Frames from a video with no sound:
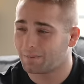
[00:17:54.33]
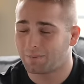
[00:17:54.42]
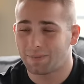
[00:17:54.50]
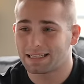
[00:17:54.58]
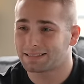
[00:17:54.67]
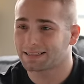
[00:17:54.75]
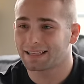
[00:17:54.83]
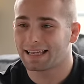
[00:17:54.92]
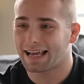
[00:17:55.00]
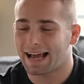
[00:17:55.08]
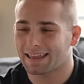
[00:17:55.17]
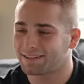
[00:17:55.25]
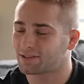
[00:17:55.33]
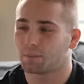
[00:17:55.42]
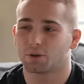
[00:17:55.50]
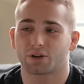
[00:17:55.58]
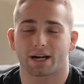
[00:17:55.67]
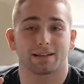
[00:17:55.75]
Basically,
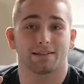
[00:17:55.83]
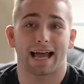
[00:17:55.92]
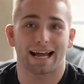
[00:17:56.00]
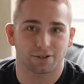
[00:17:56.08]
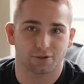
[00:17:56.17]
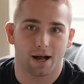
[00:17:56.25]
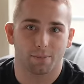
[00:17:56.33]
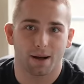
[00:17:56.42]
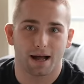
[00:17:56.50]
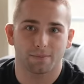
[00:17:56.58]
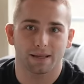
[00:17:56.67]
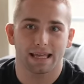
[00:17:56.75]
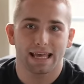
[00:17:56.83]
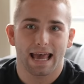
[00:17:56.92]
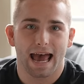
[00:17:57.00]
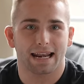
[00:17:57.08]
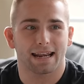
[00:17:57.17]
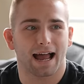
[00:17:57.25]
someone tried a lat drop on me
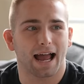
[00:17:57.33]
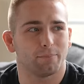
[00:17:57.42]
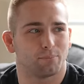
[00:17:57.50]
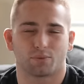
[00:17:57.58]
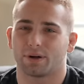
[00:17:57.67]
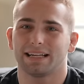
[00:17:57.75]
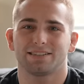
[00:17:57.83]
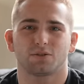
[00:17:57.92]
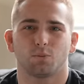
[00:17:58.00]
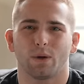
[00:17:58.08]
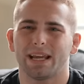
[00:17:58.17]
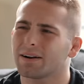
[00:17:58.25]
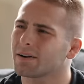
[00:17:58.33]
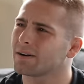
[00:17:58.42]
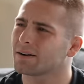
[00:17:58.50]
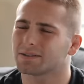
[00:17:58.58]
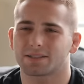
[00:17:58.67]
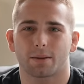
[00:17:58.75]
and I braced weird
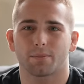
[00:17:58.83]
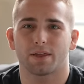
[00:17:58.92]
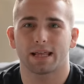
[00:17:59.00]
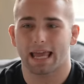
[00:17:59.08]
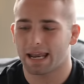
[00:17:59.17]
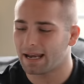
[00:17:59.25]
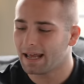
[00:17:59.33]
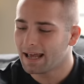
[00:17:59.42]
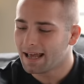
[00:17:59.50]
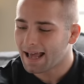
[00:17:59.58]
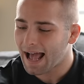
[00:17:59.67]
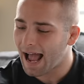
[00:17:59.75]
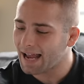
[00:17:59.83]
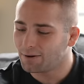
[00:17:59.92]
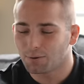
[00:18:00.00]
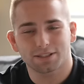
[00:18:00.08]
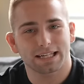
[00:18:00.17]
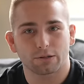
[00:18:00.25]
or something. And I
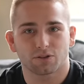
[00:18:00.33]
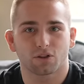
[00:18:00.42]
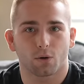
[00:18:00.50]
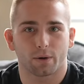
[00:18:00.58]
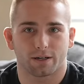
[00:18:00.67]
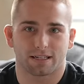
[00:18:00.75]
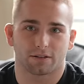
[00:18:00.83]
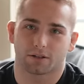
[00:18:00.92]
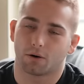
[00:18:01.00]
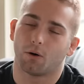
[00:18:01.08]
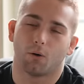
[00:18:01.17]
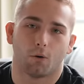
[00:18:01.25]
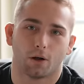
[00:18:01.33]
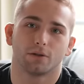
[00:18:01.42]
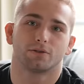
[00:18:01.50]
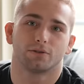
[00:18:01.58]
know it sounds so weird. It sounds like, oh,